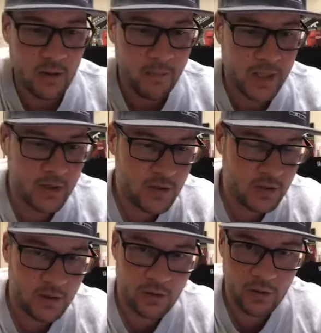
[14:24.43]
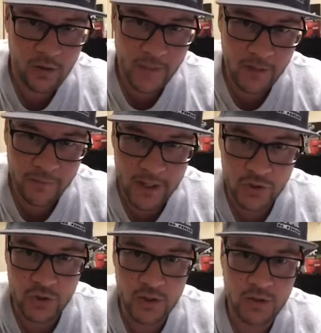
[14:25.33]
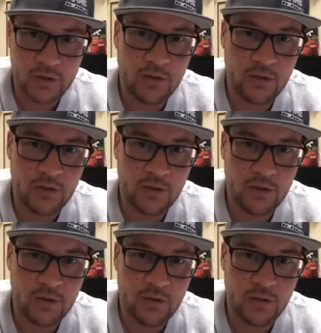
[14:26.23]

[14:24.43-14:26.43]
because all the manufacturers,